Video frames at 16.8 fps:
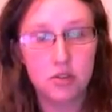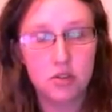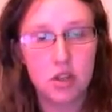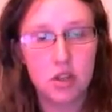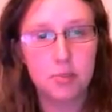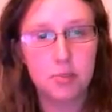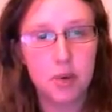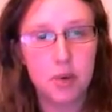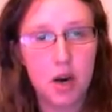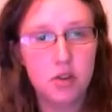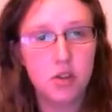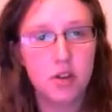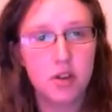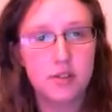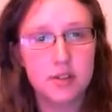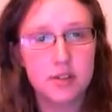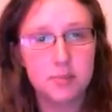so the
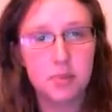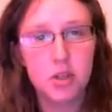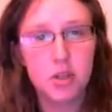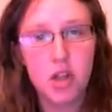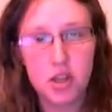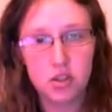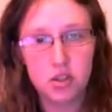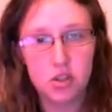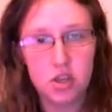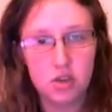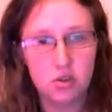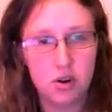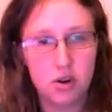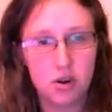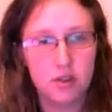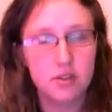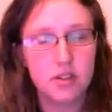protons plus
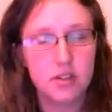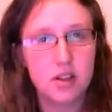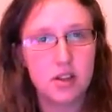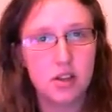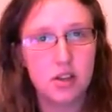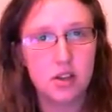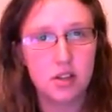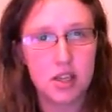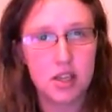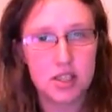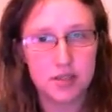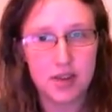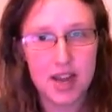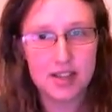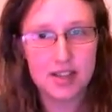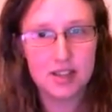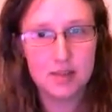neutrons in the nucleus of
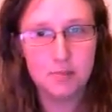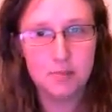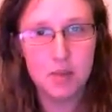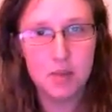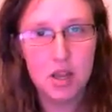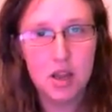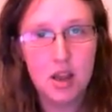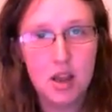an atom,